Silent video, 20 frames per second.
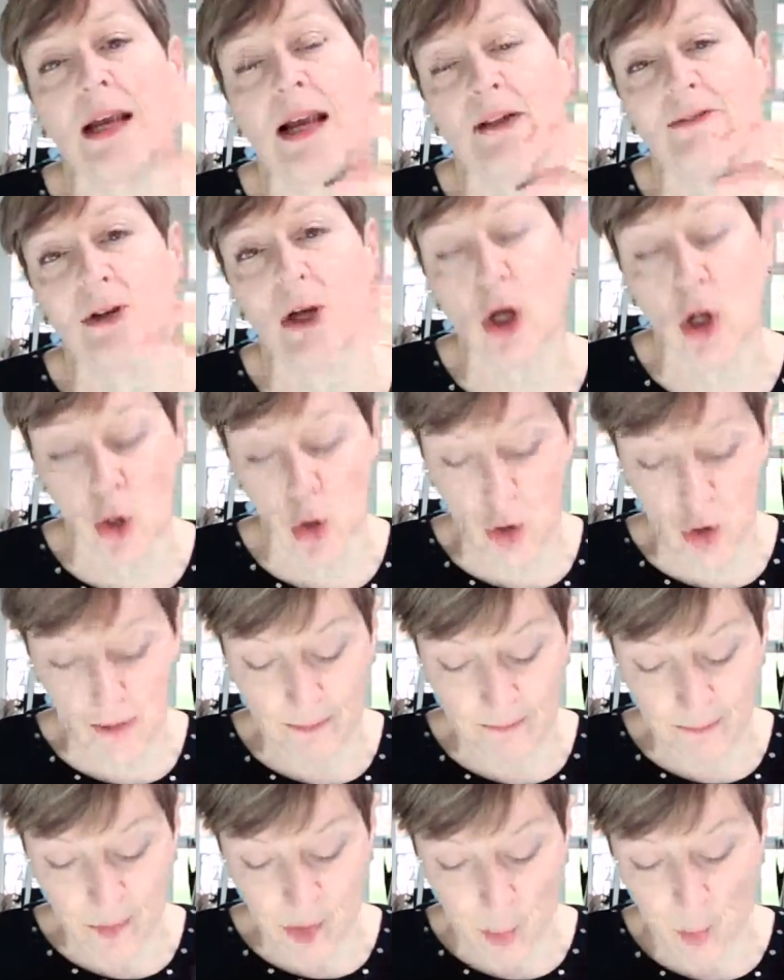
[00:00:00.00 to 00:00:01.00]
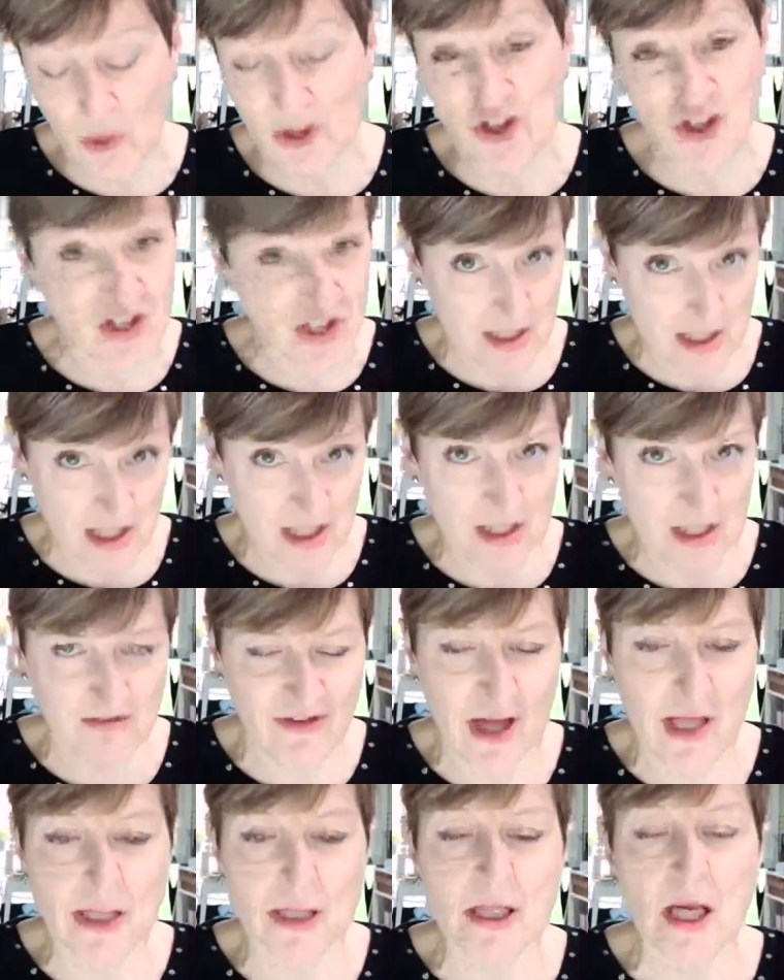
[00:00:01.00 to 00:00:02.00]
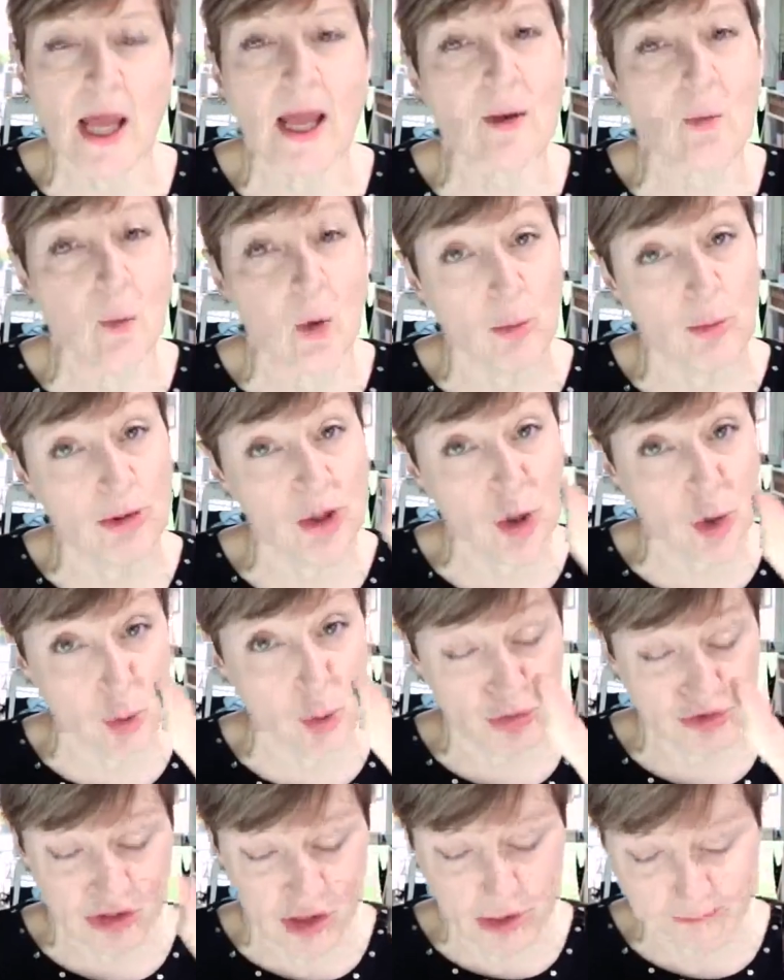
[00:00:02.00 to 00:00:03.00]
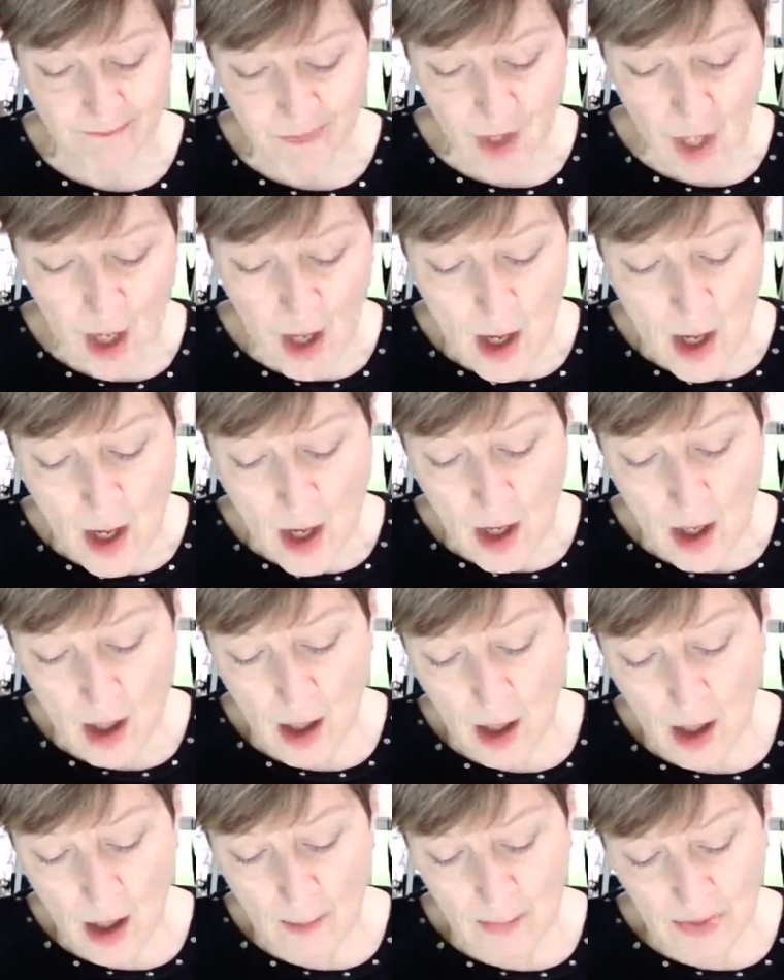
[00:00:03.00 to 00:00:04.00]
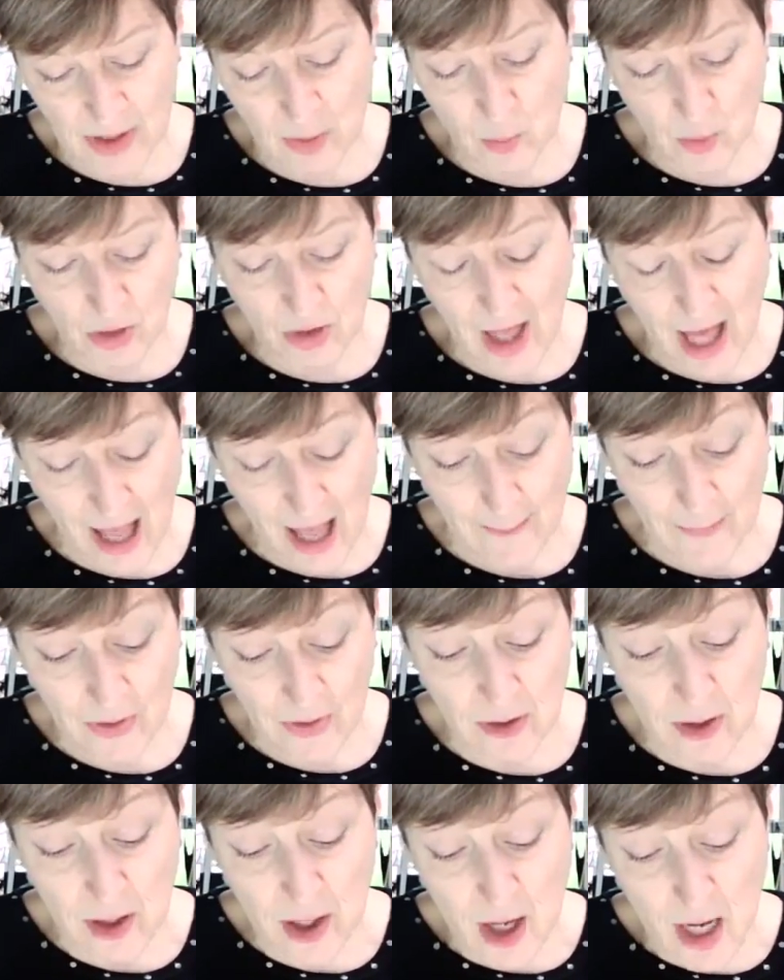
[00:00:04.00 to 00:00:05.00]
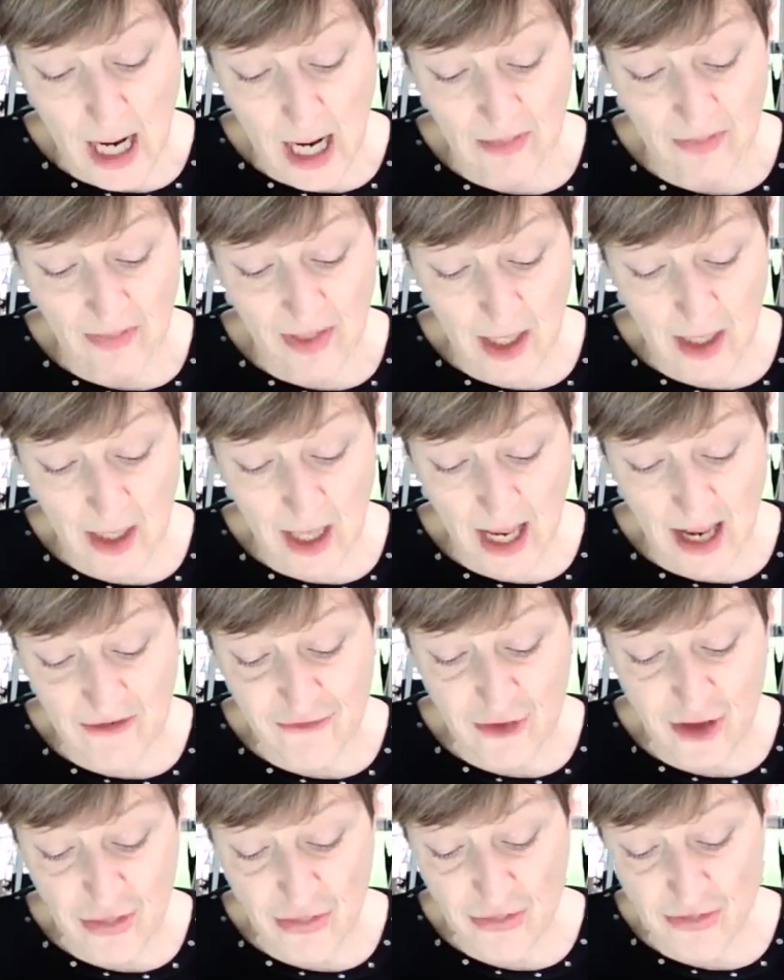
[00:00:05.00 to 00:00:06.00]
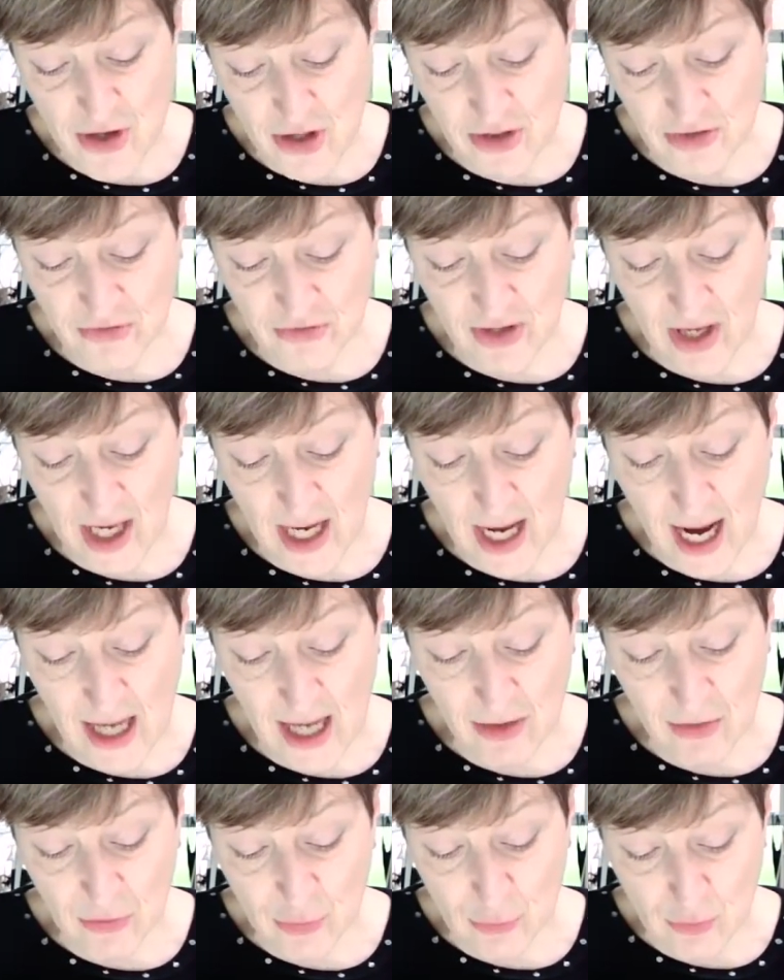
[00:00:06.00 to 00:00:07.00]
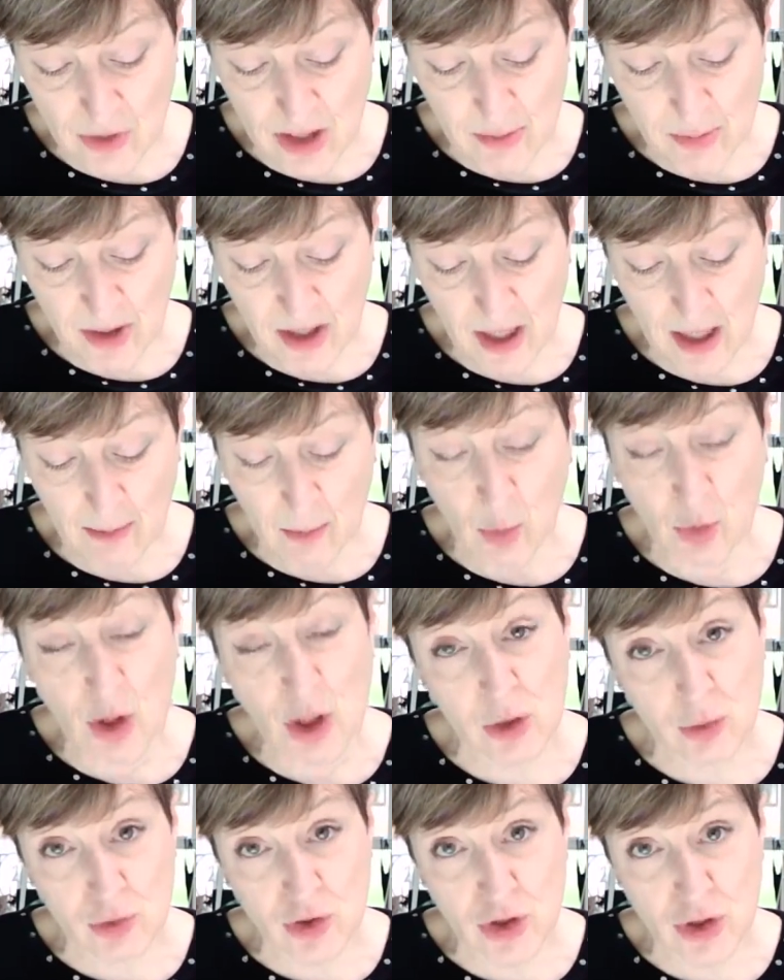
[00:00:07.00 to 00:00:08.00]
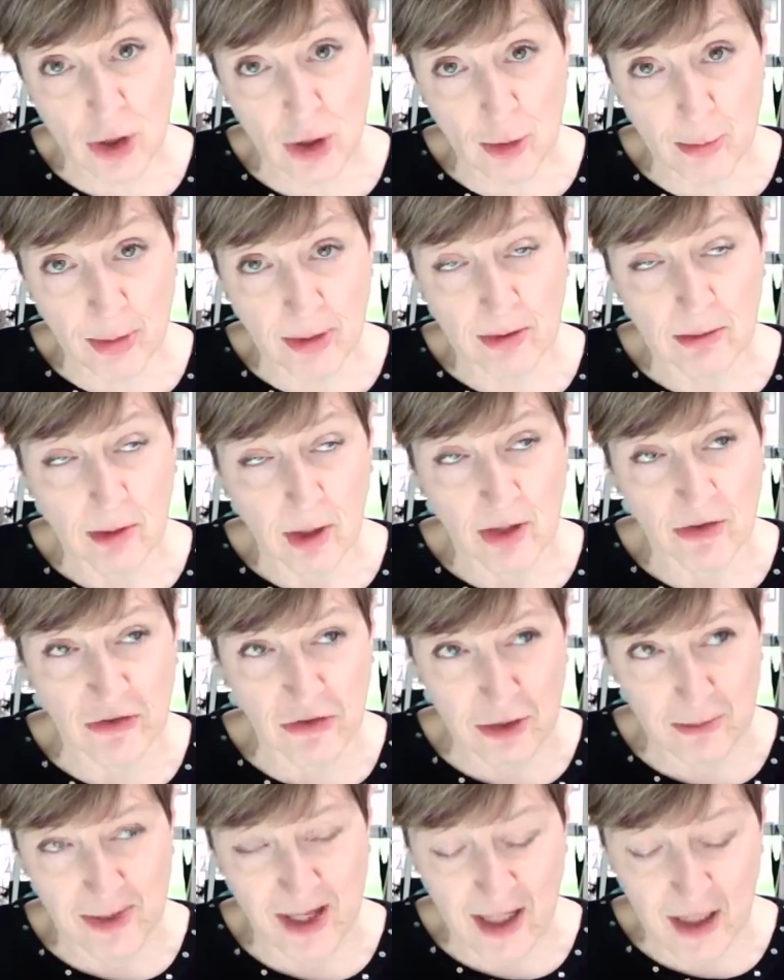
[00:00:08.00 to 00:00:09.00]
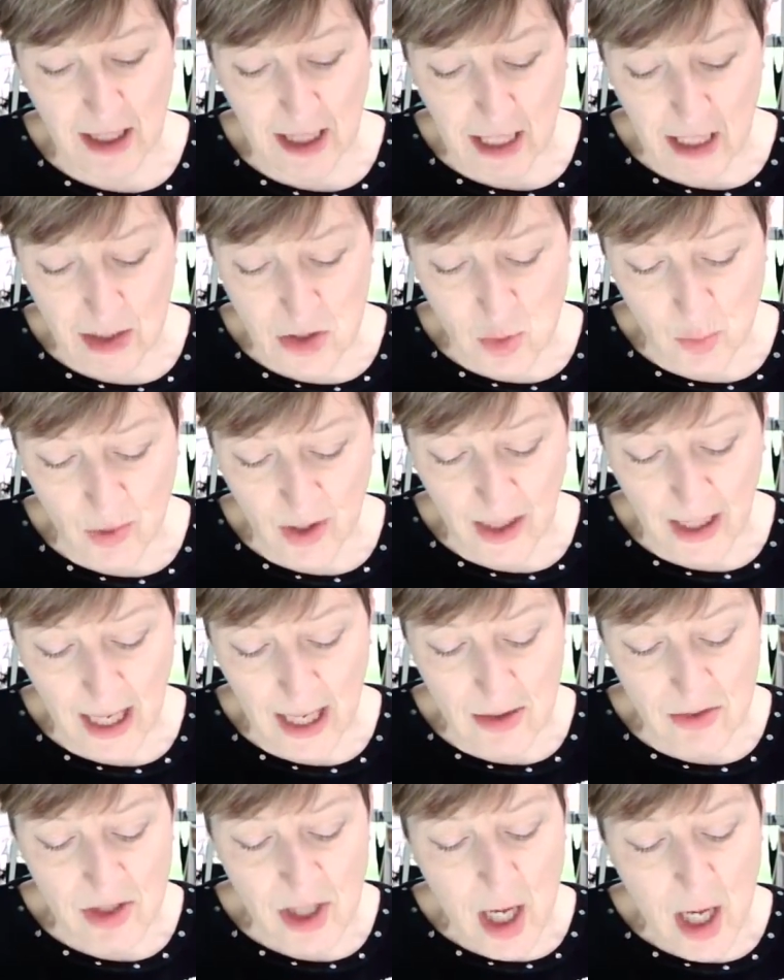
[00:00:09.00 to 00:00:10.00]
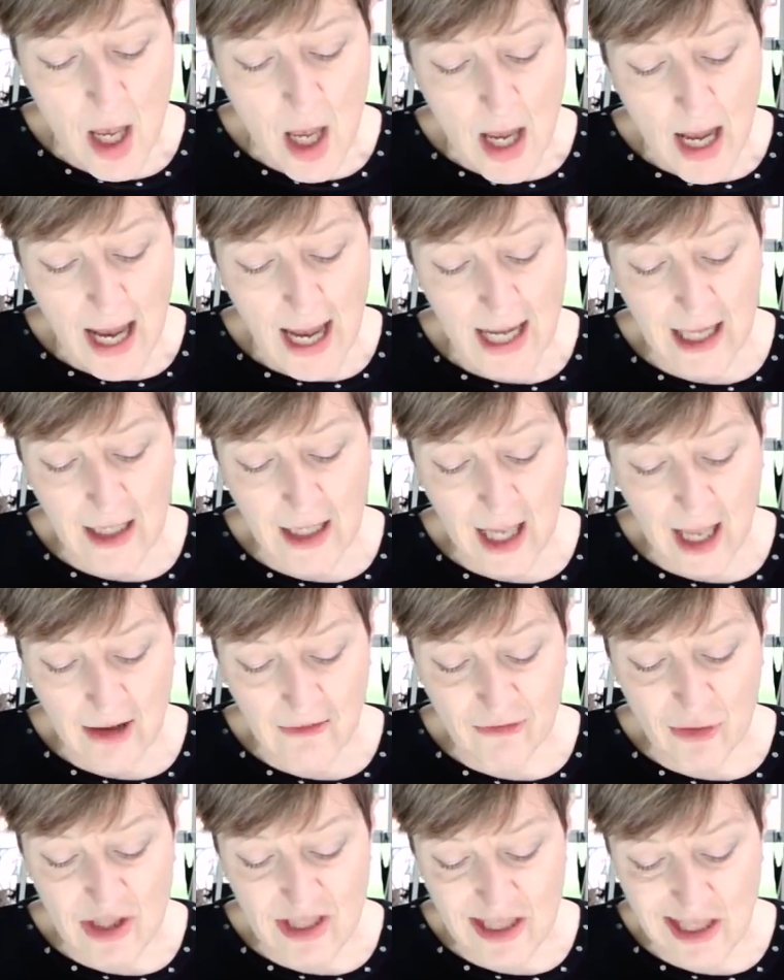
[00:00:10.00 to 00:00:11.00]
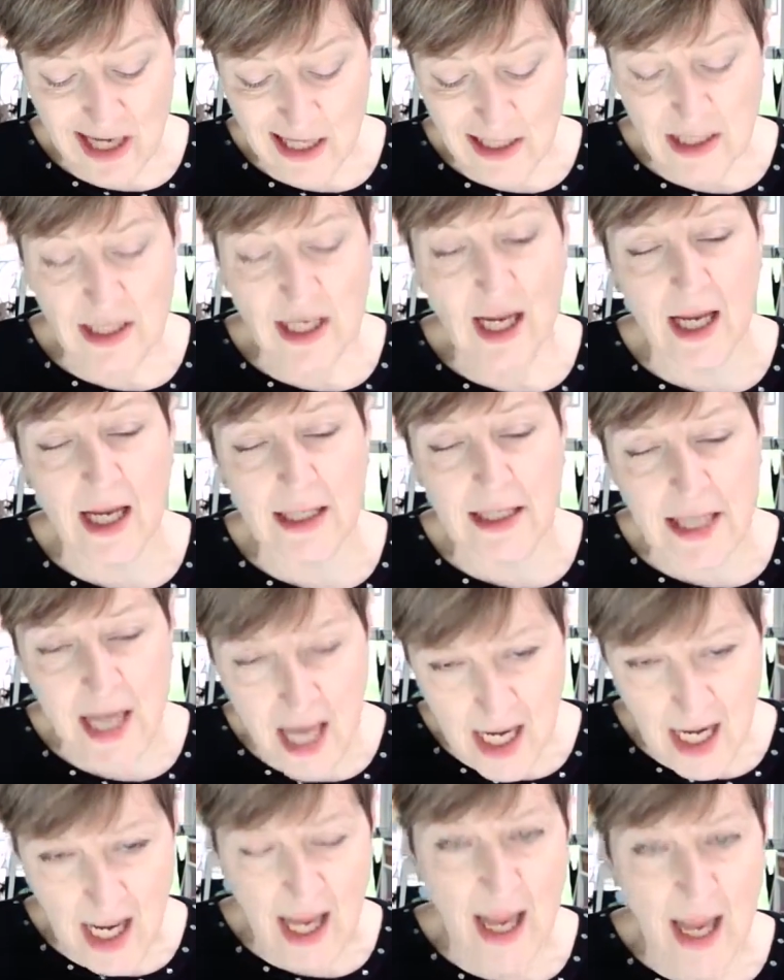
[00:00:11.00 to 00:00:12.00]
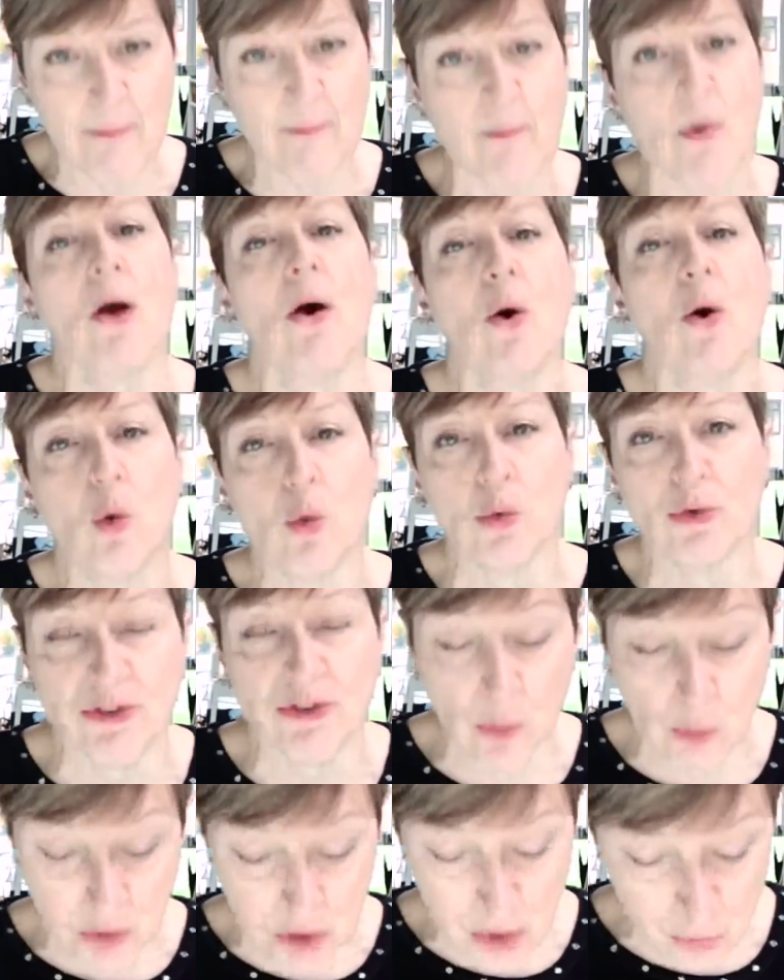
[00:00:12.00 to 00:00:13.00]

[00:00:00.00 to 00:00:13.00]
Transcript: eleven o'clock, which is this event. It will be shorter, um, but it will happen. And then every Thursday at three p m on YouTube, assuming I can get it to work out, and every Saturday at ten a m also on